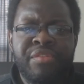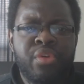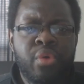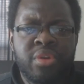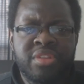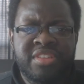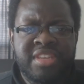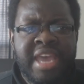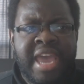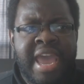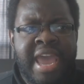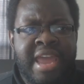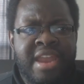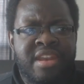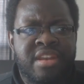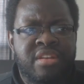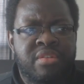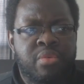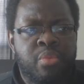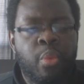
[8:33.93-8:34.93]
or
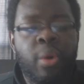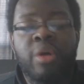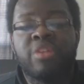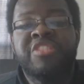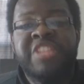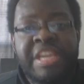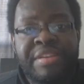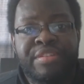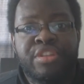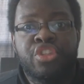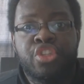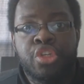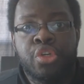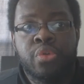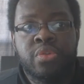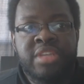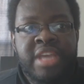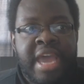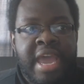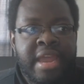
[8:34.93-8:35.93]
10. Well, 7
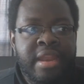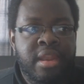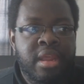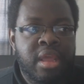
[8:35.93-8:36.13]
to 10.